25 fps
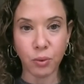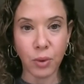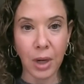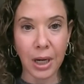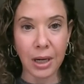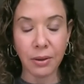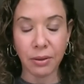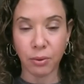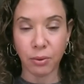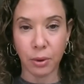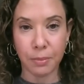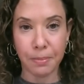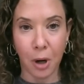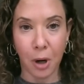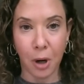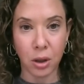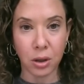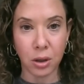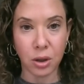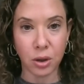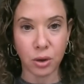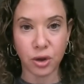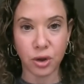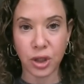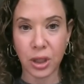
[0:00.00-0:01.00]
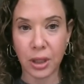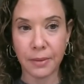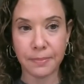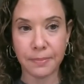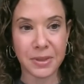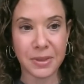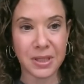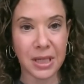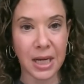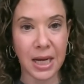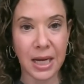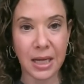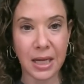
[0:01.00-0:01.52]
right through
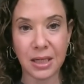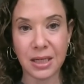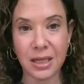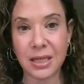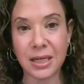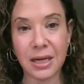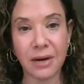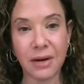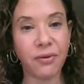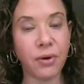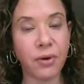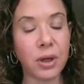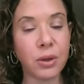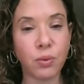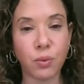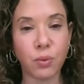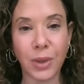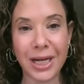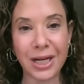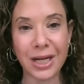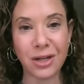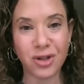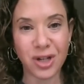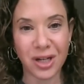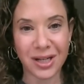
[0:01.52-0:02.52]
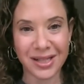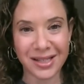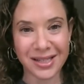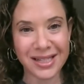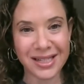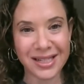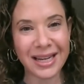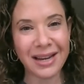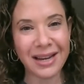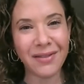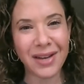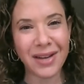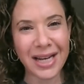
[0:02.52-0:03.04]
partnerships in different
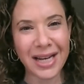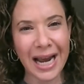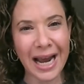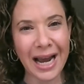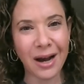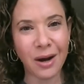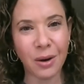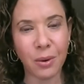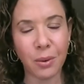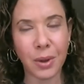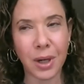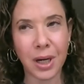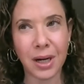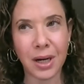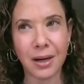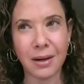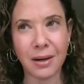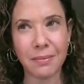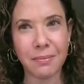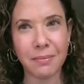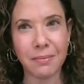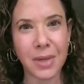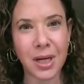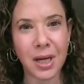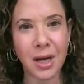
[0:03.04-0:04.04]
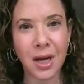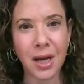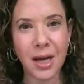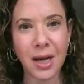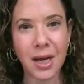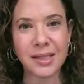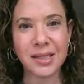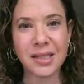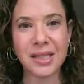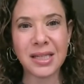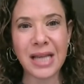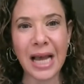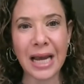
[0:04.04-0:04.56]
regions, given how
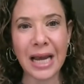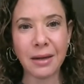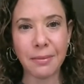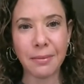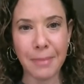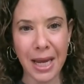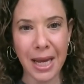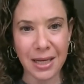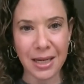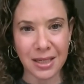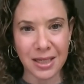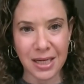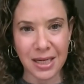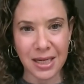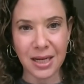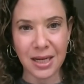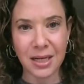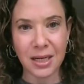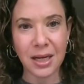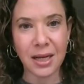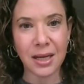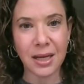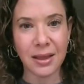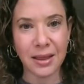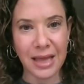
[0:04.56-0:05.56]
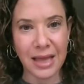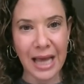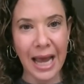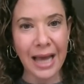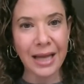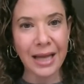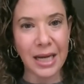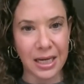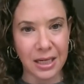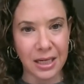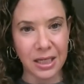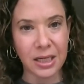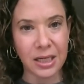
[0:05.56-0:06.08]
segmented
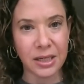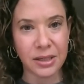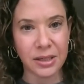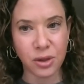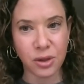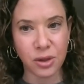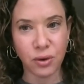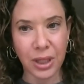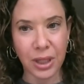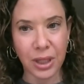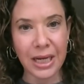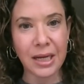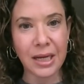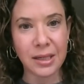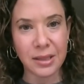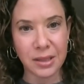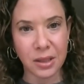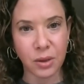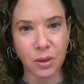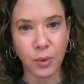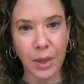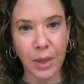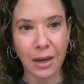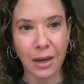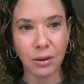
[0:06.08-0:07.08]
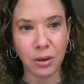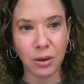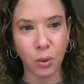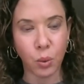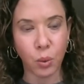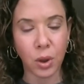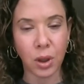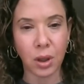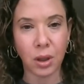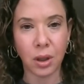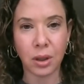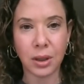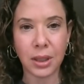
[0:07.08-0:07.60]
that industry is around the
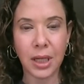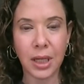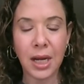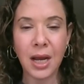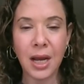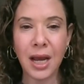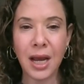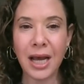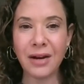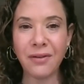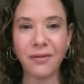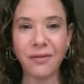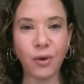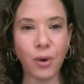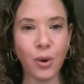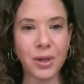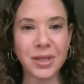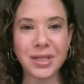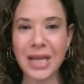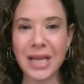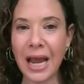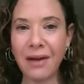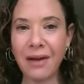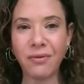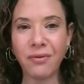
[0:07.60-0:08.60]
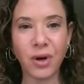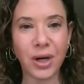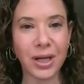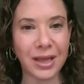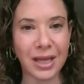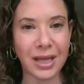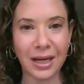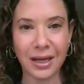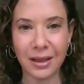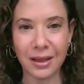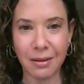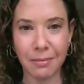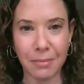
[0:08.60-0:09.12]
world. And of course,
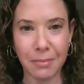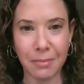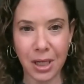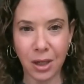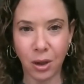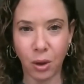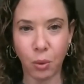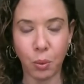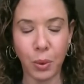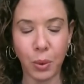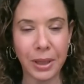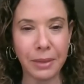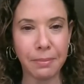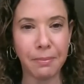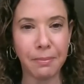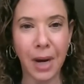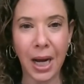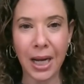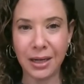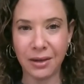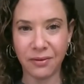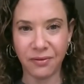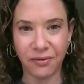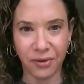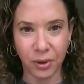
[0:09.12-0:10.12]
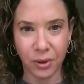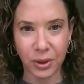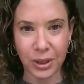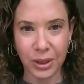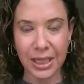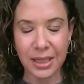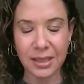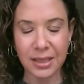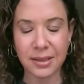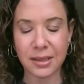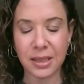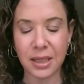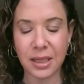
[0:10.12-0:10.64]
everything in the middle with
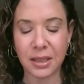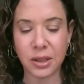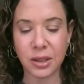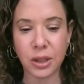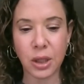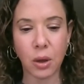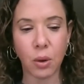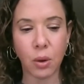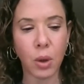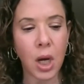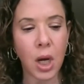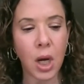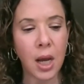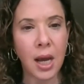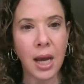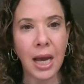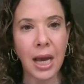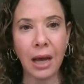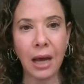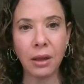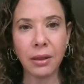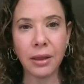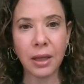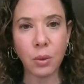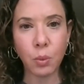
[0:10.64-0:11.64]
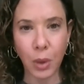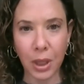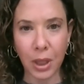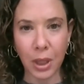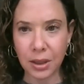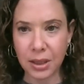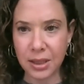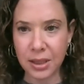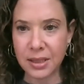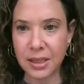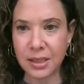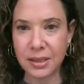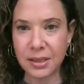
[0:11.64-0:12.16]
mindfulness. And so health and
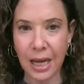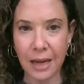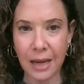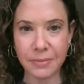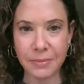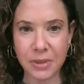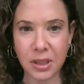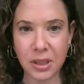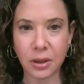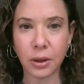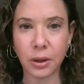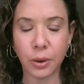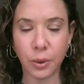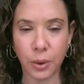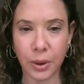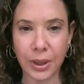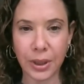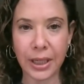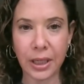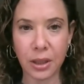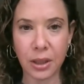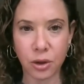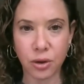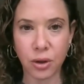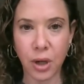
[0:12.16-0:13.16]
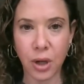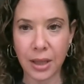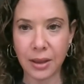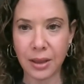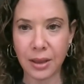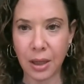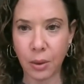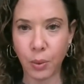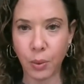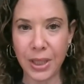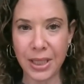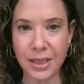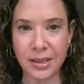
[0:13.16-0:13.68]
wellness is absolutely a
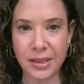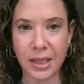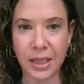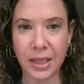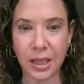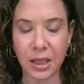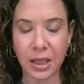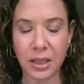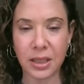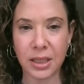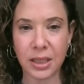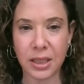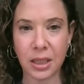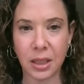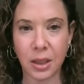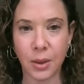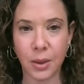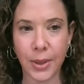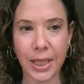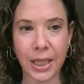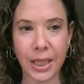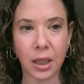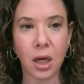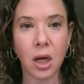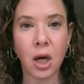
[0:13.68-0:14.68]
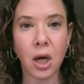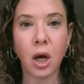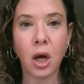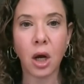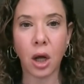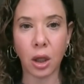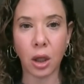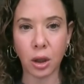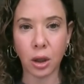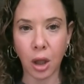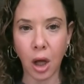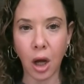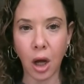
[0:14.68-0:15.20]
trend that we see continuing,
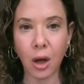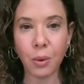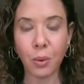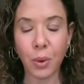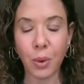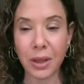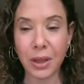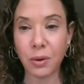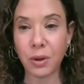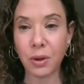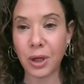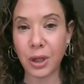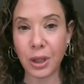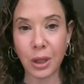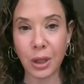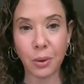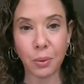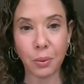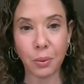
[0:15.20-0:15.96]
along with,